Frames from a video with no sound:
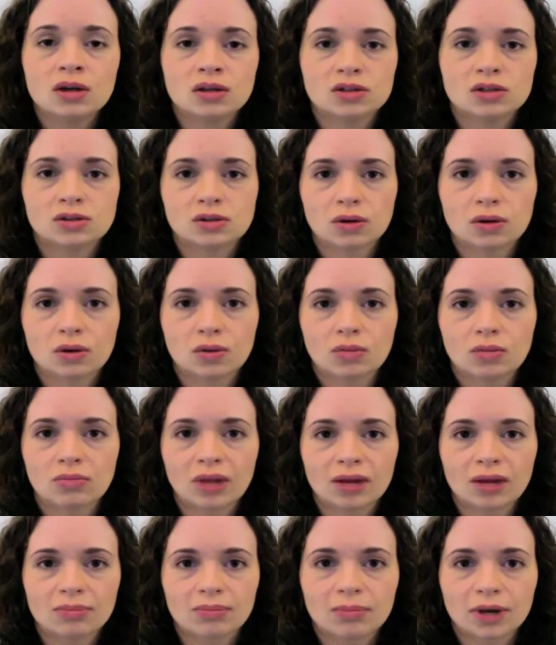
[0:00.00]
So
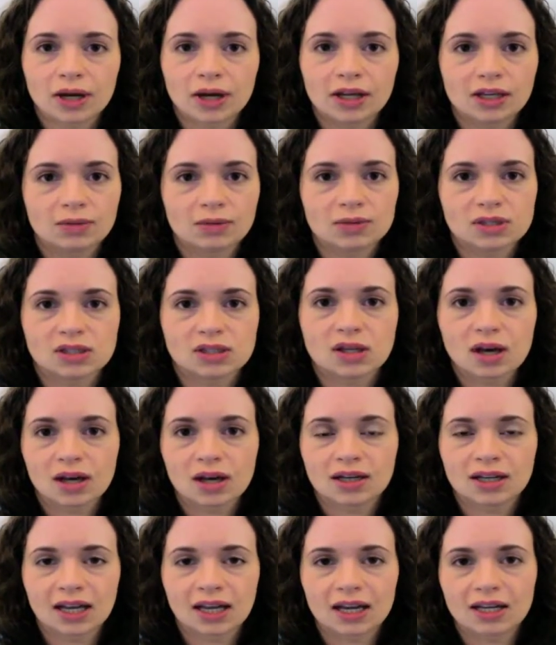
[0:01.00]
my body was
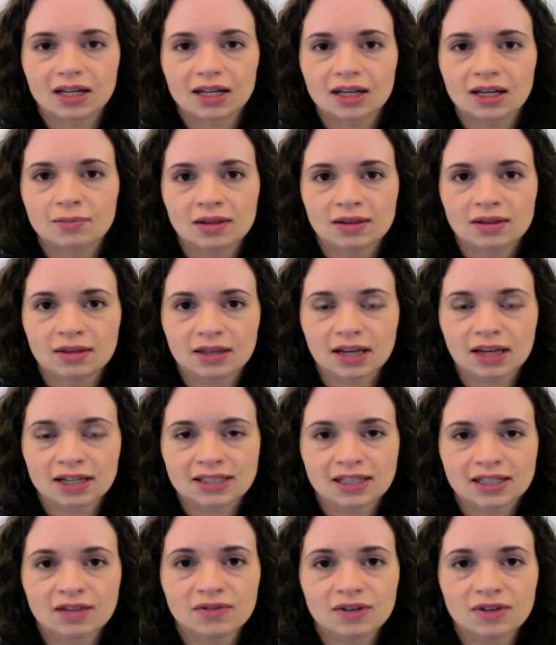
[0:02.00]
not getting the
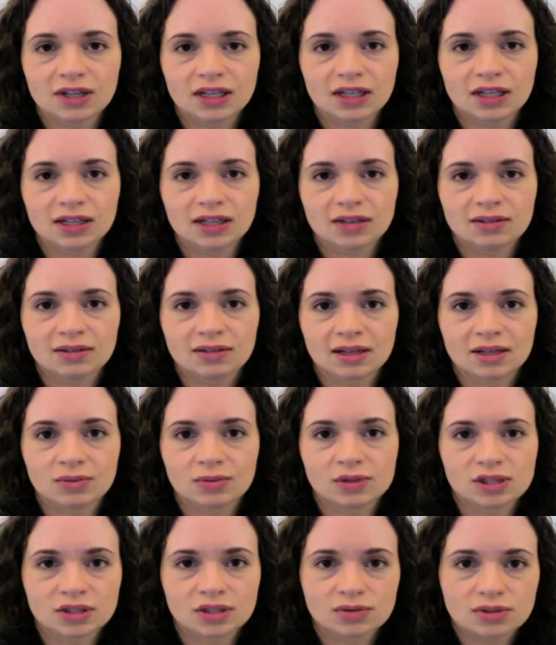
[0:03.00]
activity that it
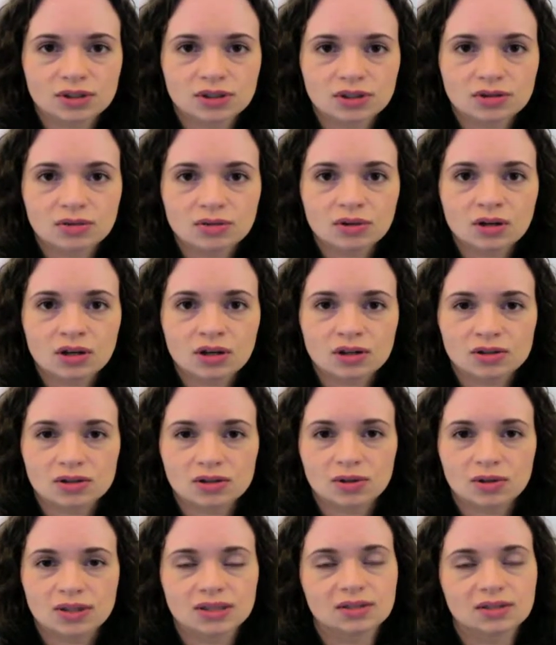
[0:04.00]
was used to.
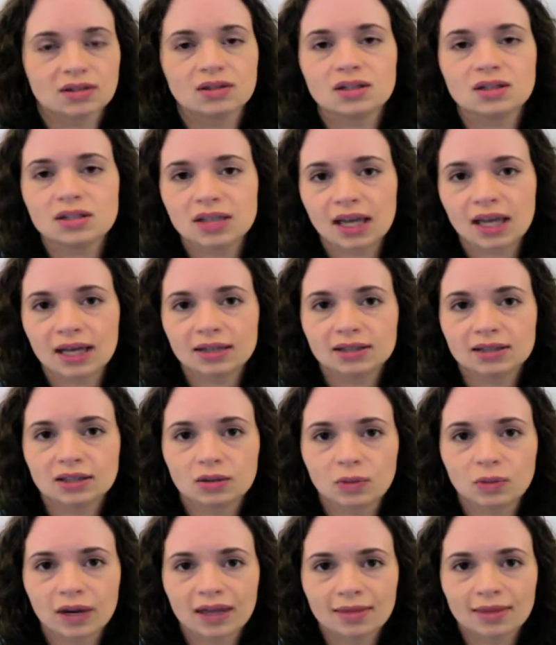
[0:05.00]
So I started to gain a little
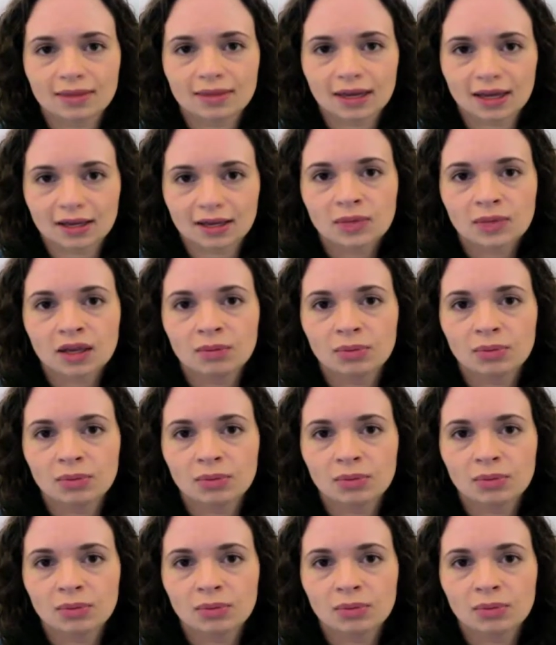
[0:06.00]
weight then.